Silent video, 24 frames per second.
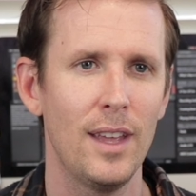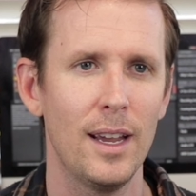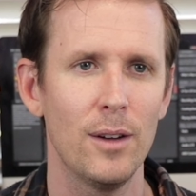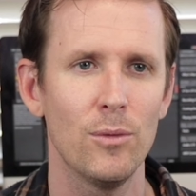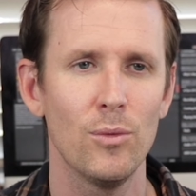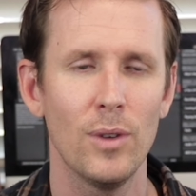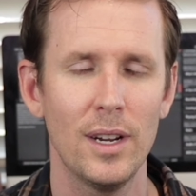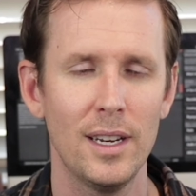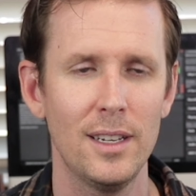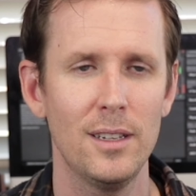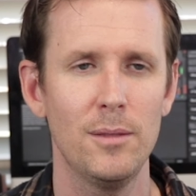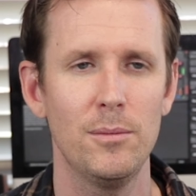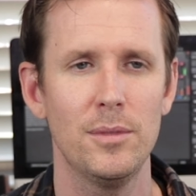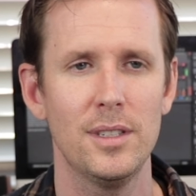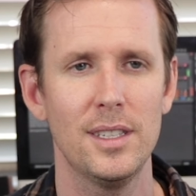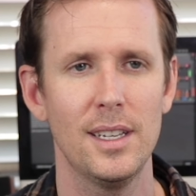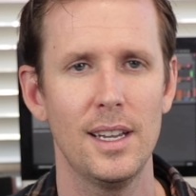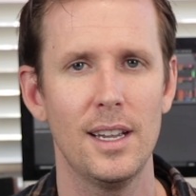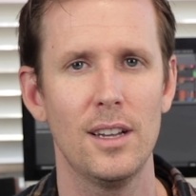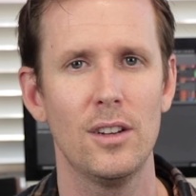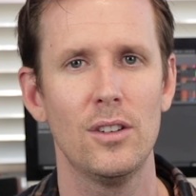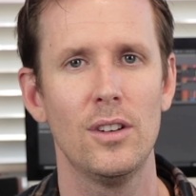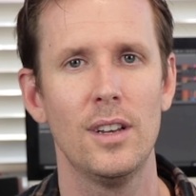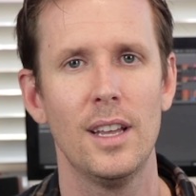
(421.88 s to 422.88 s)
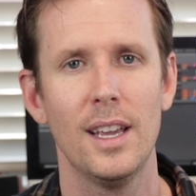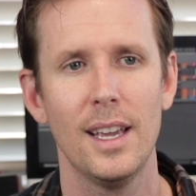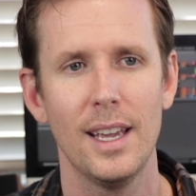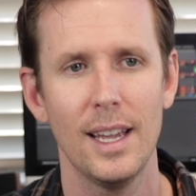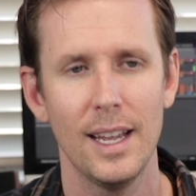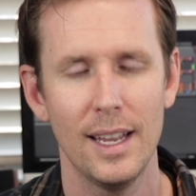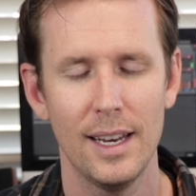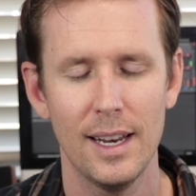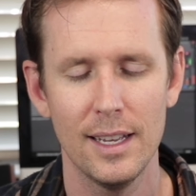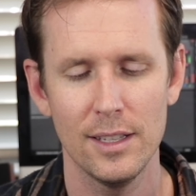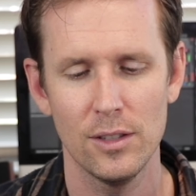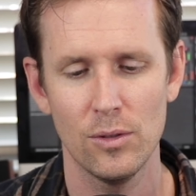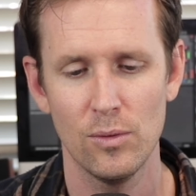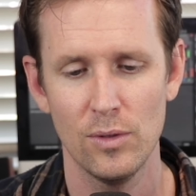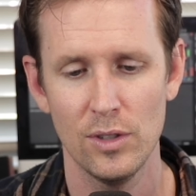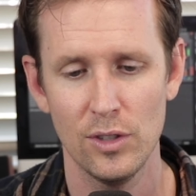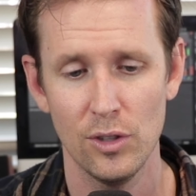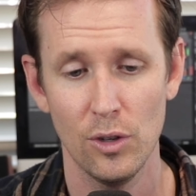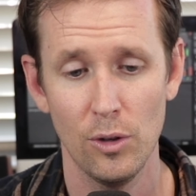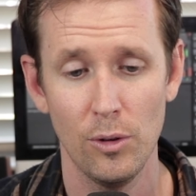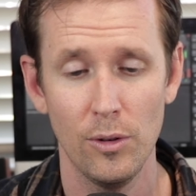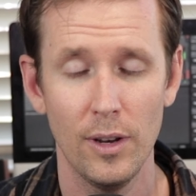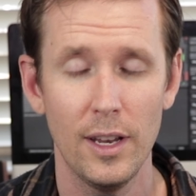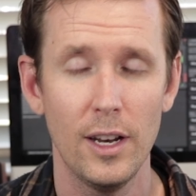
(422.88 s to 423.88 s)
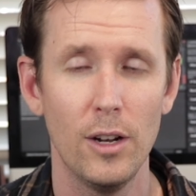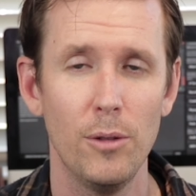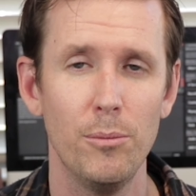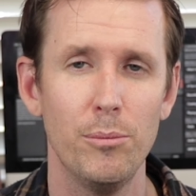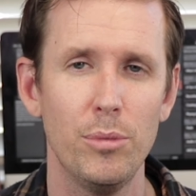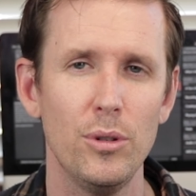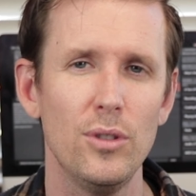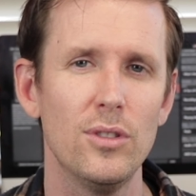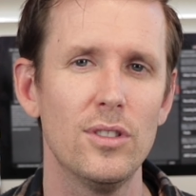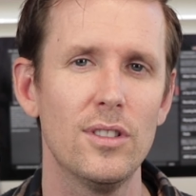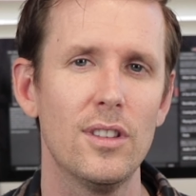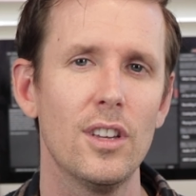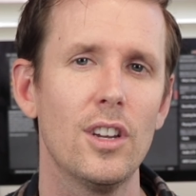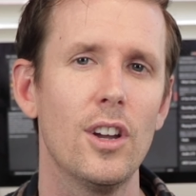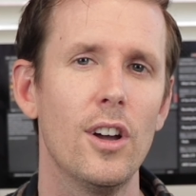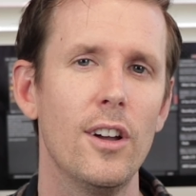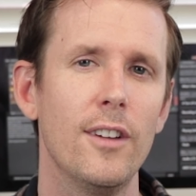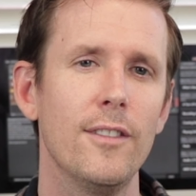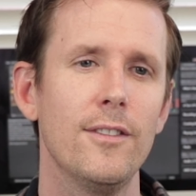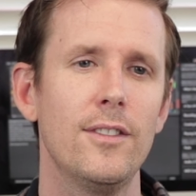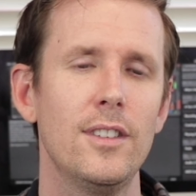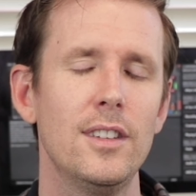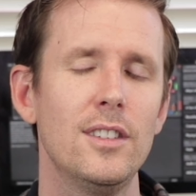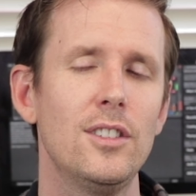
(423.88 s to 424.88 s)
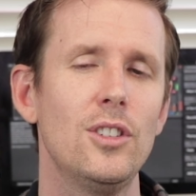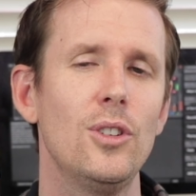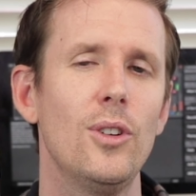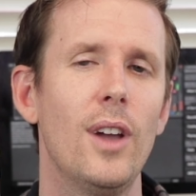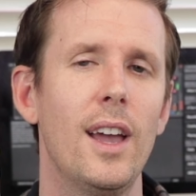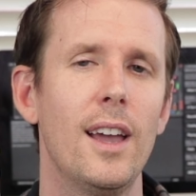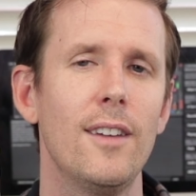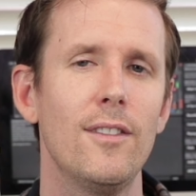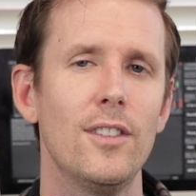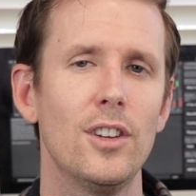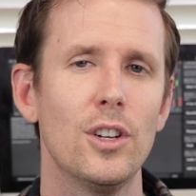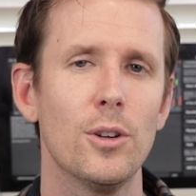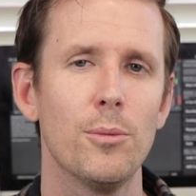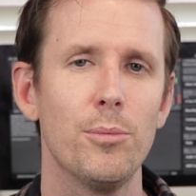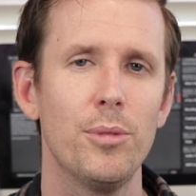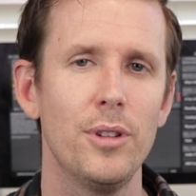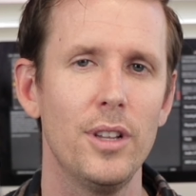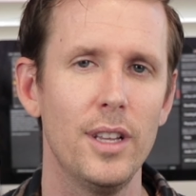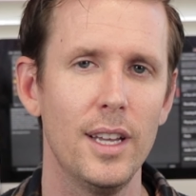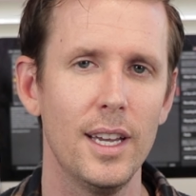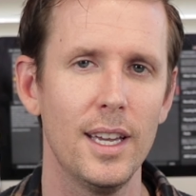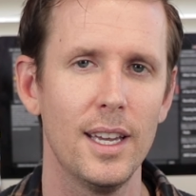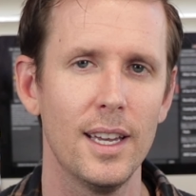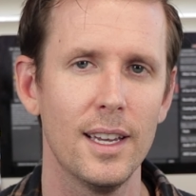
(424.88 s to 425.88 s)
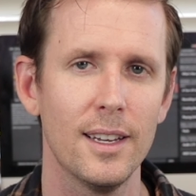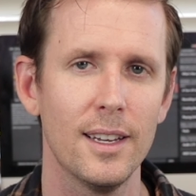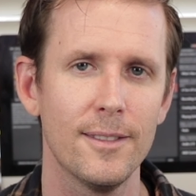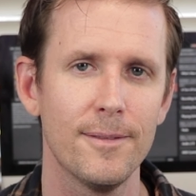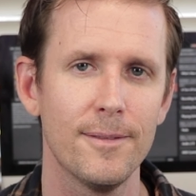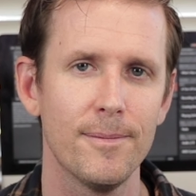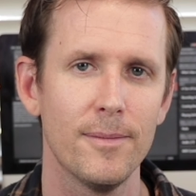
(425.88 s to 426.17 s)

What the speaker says: that random sound, and as a result, it'll boost the confidence you have in your playing.